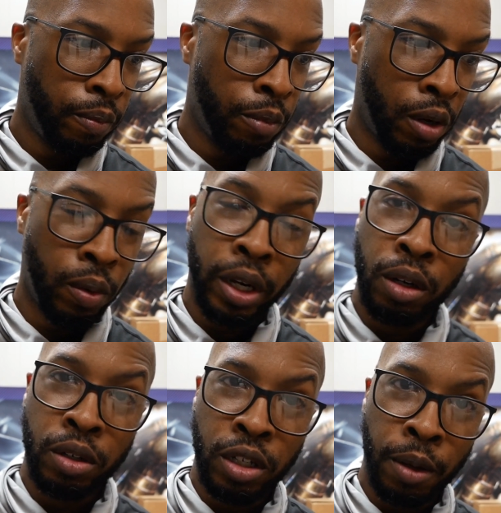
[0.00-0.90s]
My
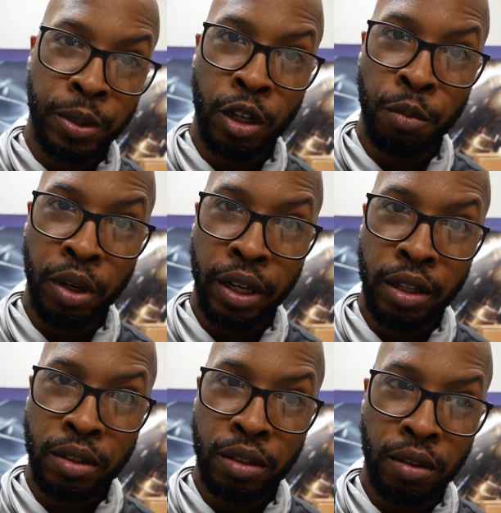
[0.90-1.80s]
regular chop saw
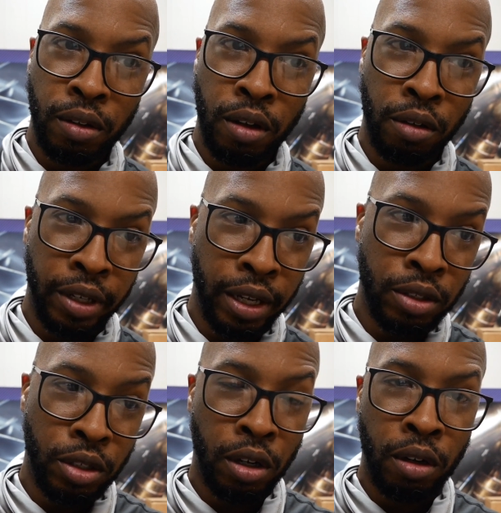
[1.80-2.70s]
blades on that
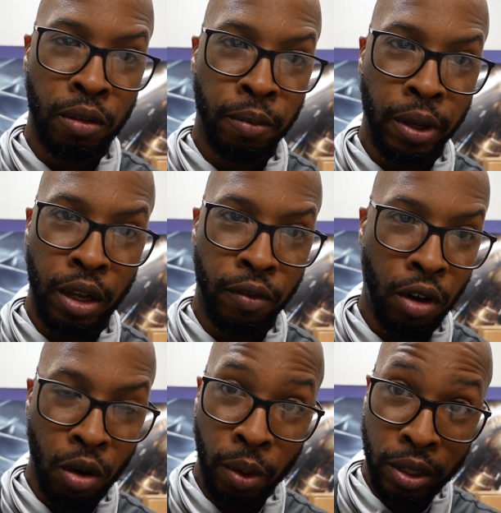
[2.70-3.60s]
saw have
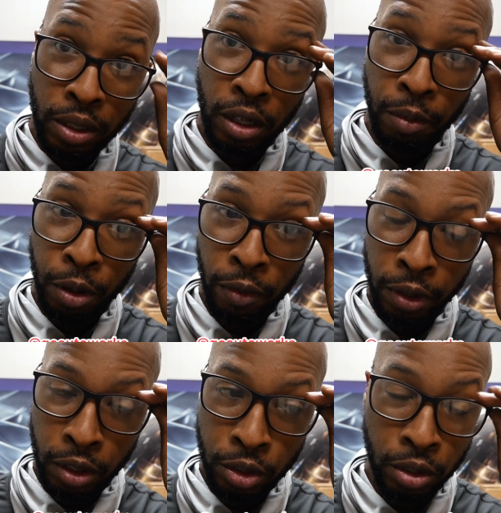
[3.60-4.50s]
always cut
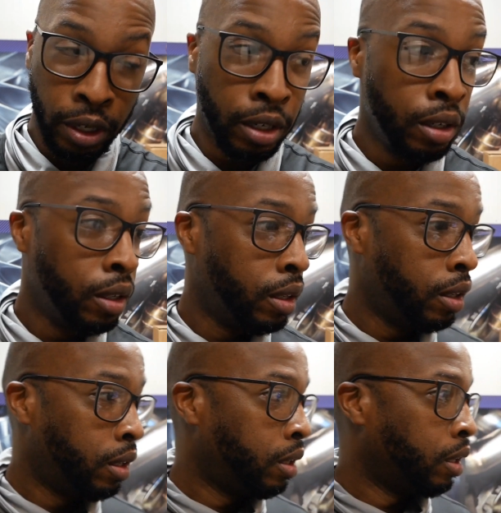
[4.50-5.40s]
perfectly straight.
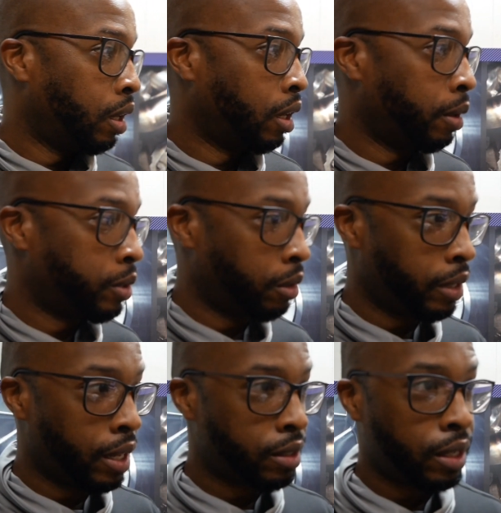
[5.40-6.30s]
So
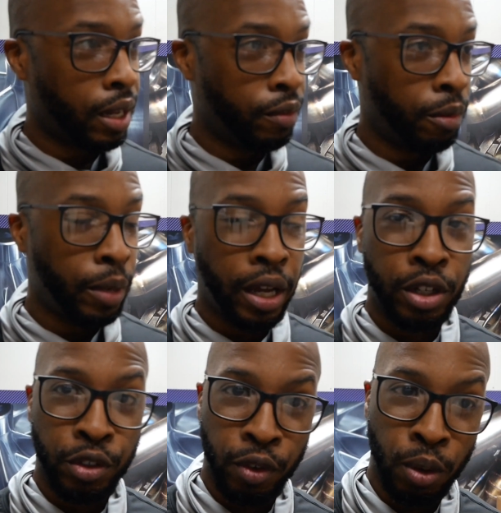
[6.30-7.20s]
that's kind of a
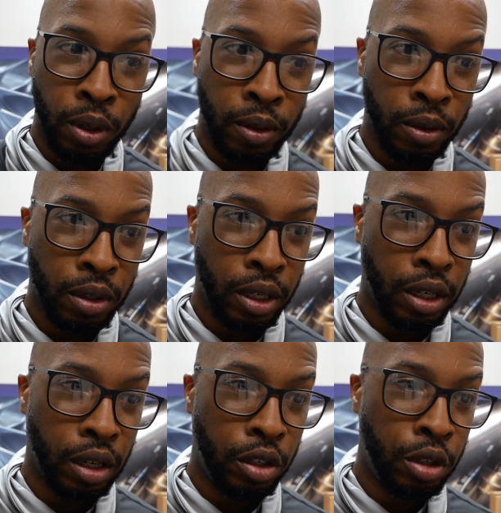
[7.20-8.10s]
minus for
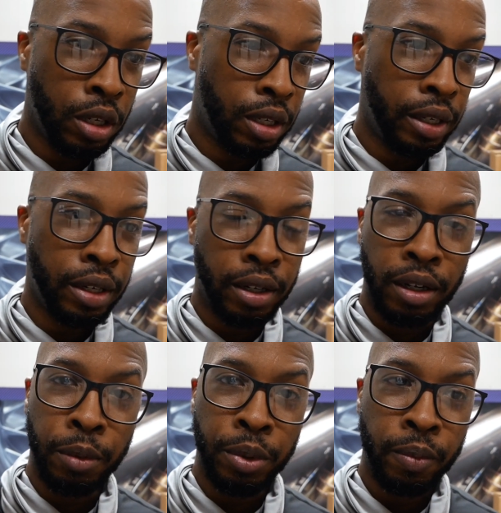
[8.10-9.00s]
it. You can clean it
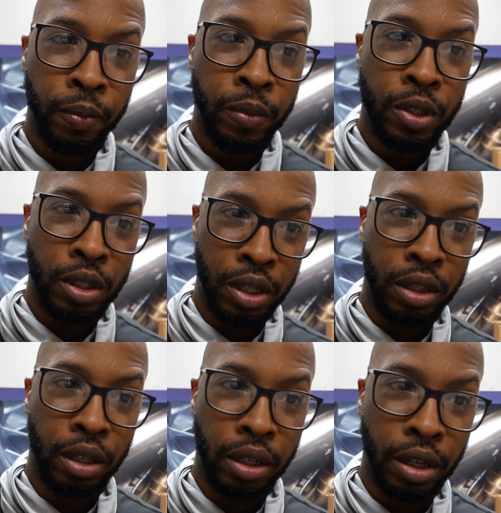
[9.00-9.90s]
up to get
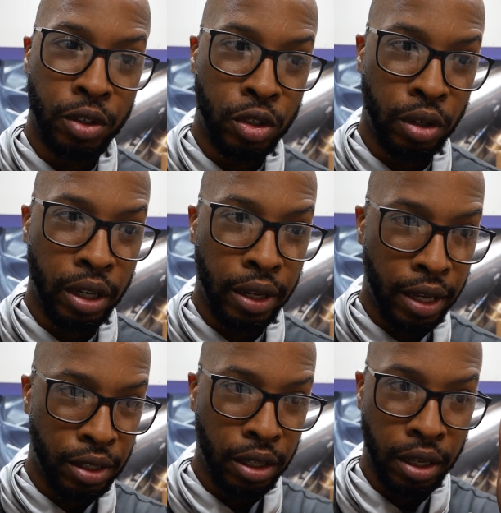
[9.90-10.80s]
the cut straight.
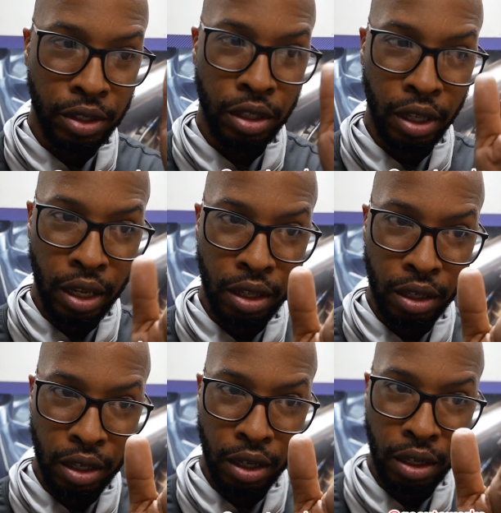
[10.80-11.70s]
As it gets to the end of the
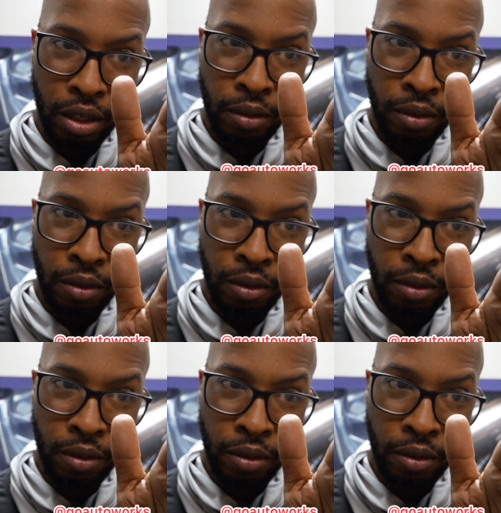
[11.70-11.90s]
cut,